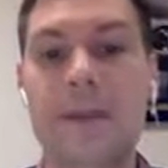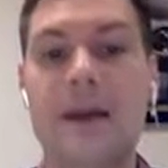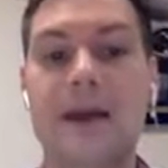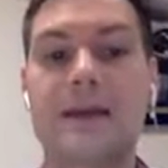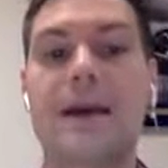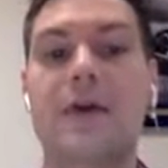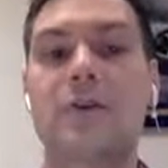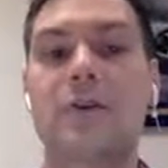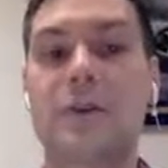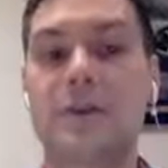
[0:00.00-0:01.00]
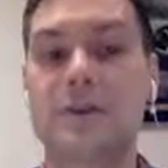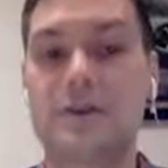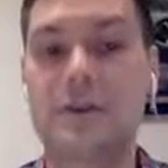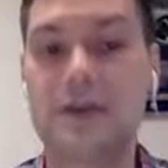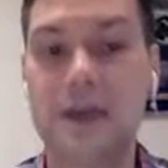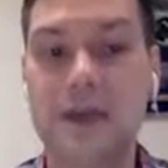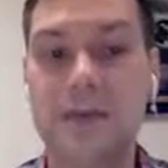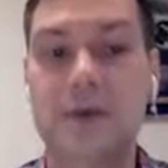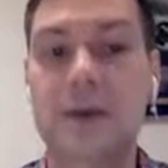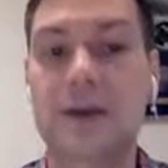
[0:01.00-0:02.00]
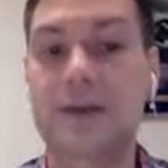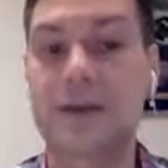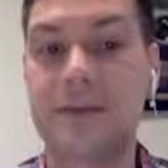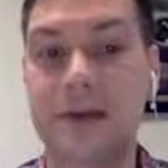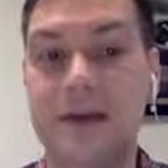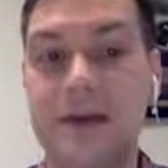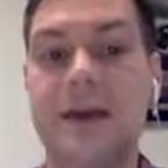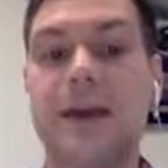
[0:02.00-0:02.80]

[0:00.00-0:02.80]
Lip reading: can now click on the student's name, or I can type it in.